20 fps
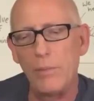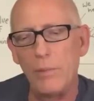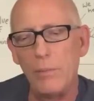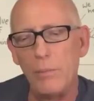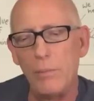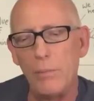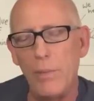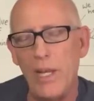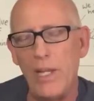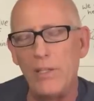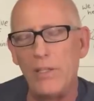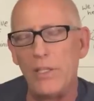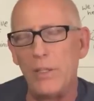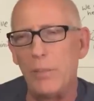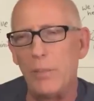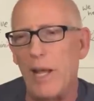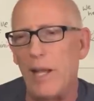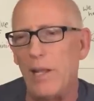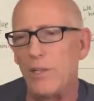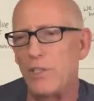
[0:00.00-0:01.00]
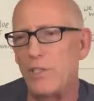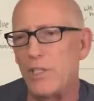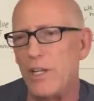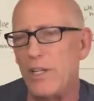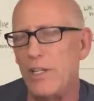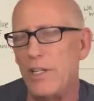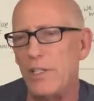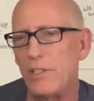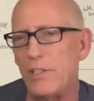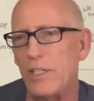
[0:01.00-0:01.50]
made the
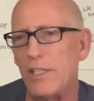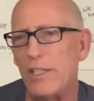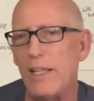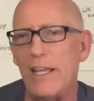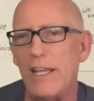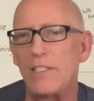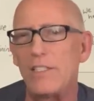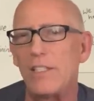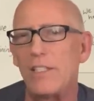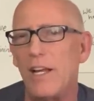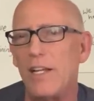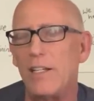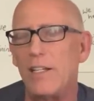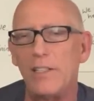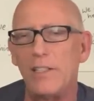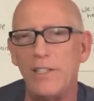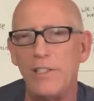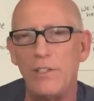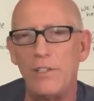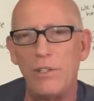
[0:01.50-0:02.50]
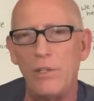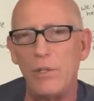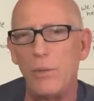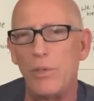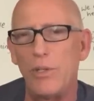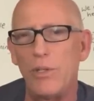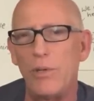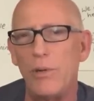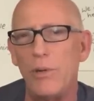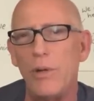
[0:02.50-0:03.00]
Palestinians less likely to do
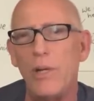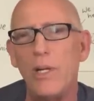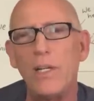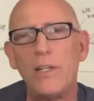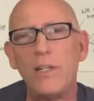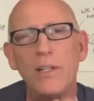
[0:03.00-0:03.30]
what they're doing?